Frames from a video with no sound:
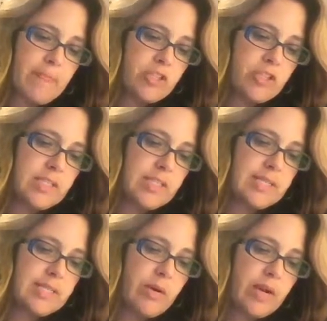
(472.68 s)
She
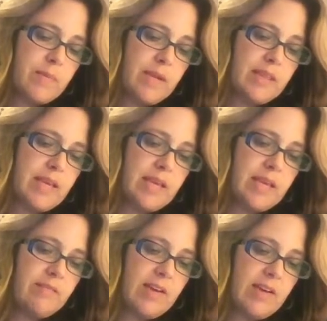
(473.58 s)
says, I recommend that they
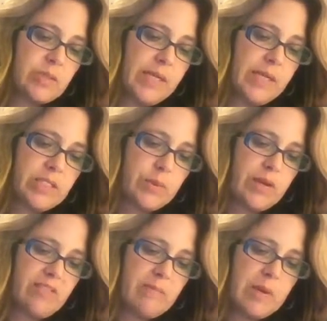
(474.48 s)
invite 20 to
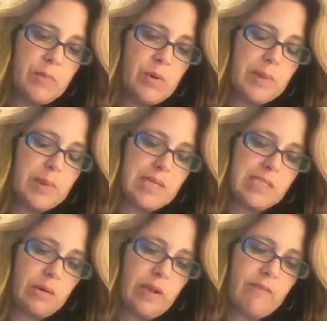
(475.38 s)
25 people because
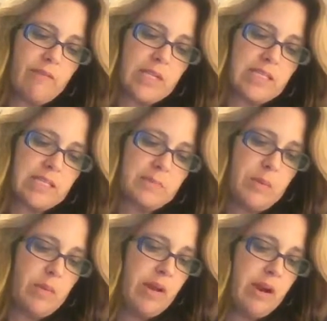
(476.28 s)
they'll get 4 to 6
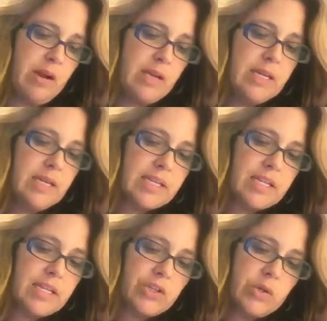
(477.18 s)
people there.
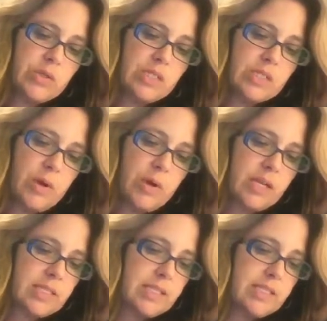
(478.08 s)
Get your hostess
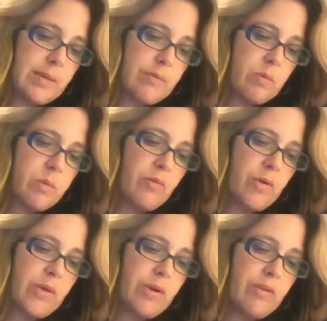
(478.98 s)
products to sample
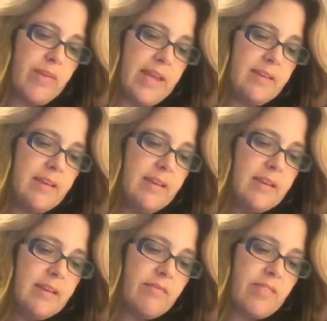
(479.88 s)
before their event
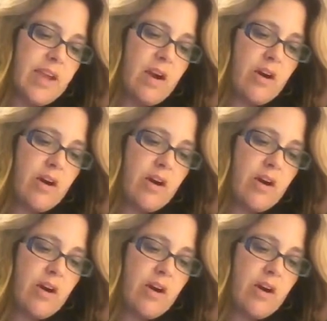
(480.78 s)
if they